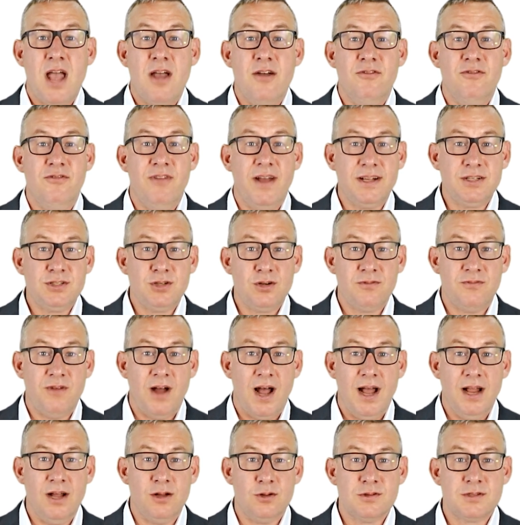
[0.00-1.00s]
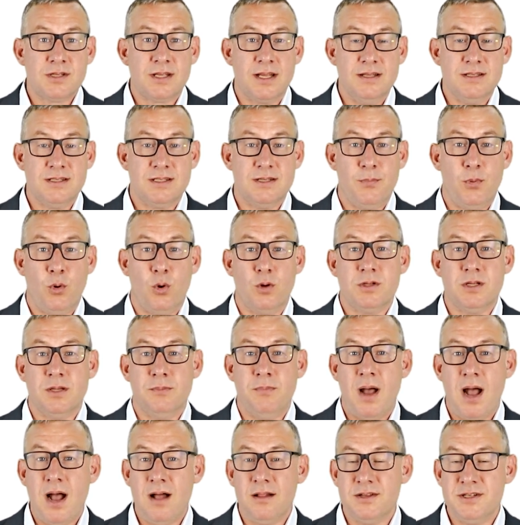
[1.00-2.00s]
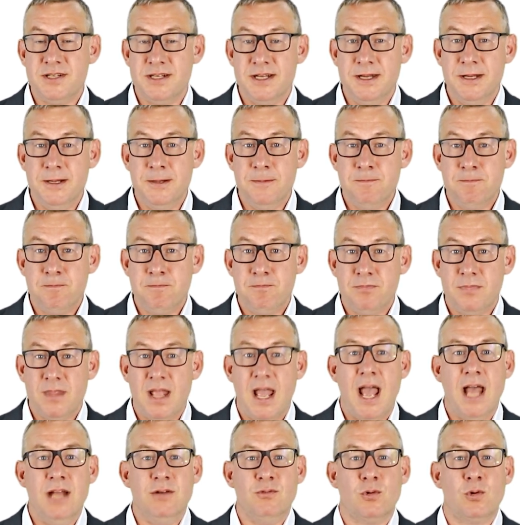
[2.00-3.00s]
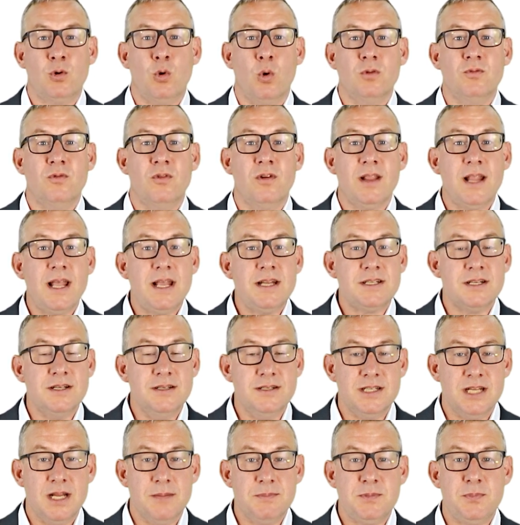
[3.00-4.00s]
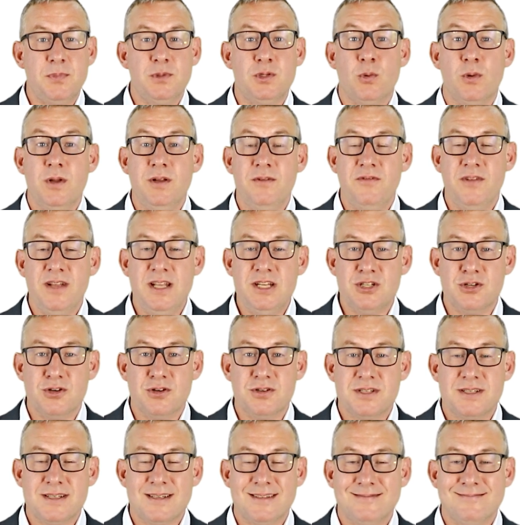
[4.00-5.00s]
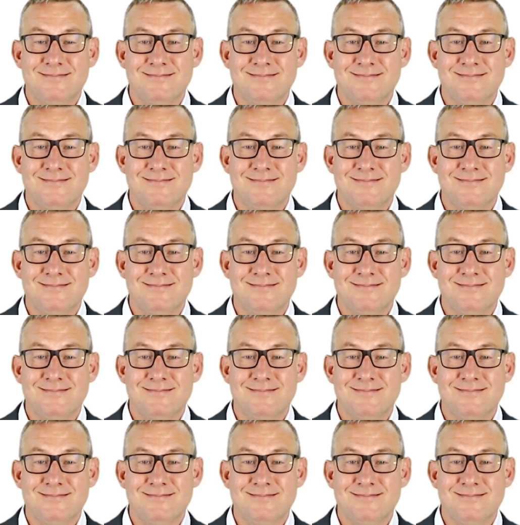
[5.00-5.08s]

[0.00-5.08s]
Vector files can support topology and record relationships between features.